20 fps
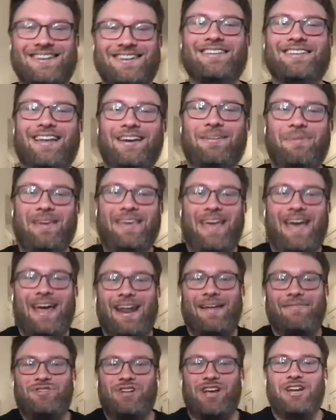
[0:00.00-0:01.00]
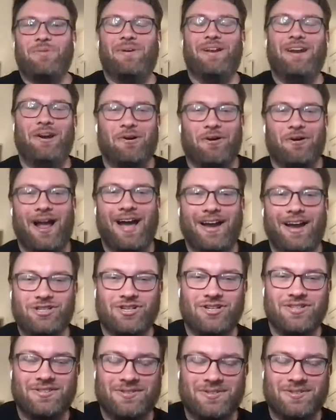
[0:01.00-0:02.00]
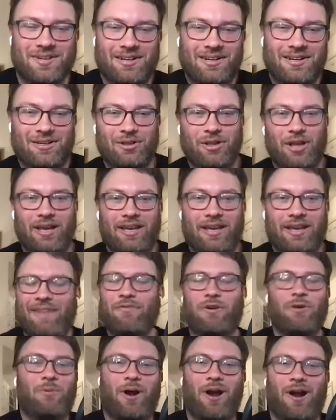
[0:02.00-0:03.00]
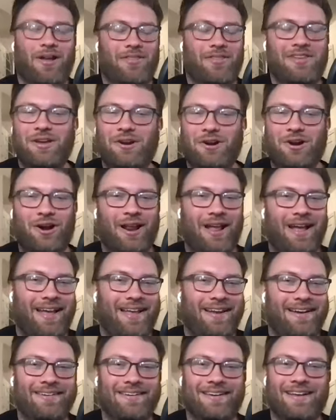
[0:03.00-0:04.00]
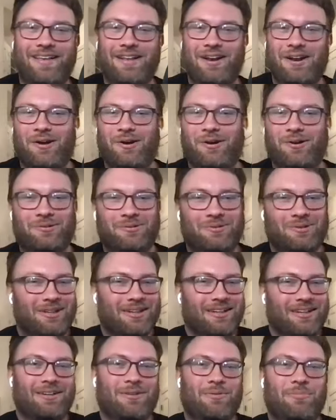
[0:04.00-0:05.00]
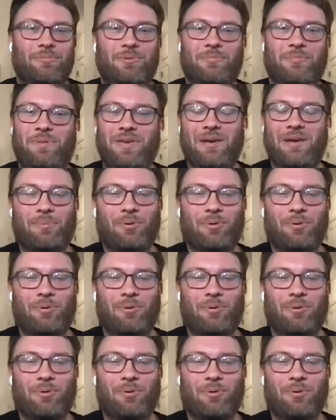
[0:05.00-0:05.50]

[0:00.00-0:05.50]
Like we can't have genuine interactions like everywhere on the internet, you know, people